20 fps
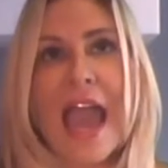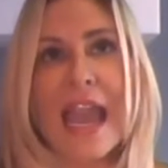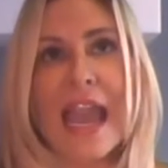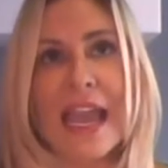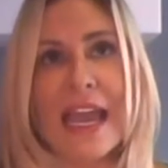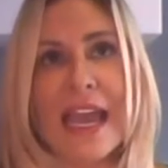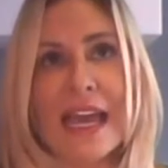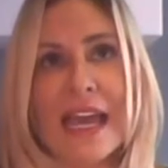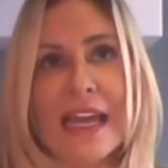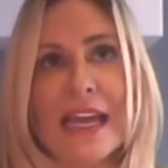
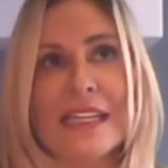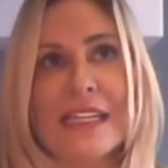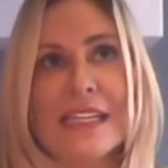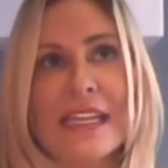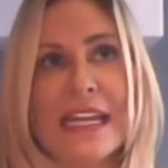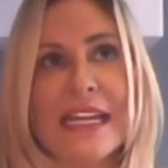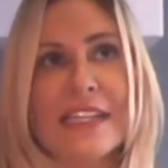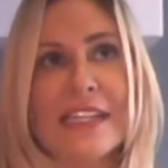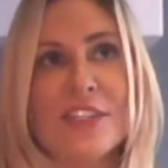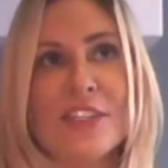
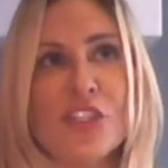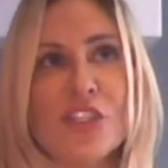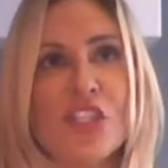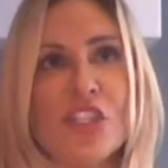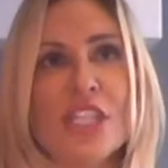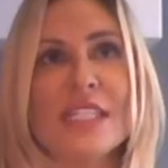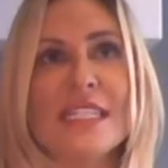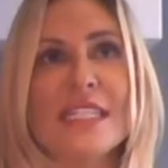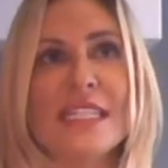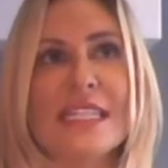And it's
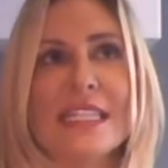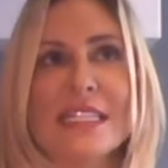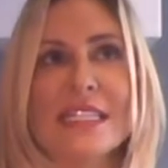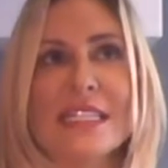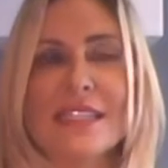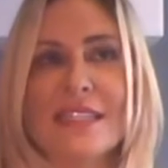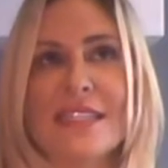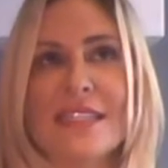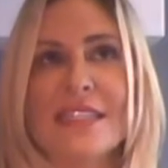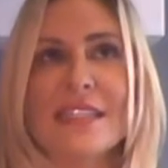just
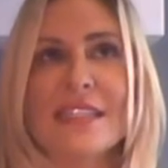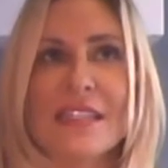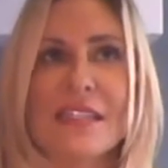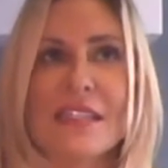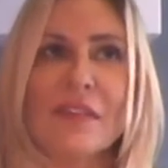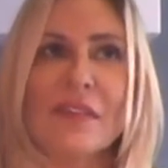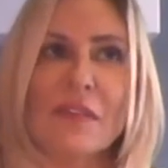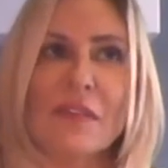this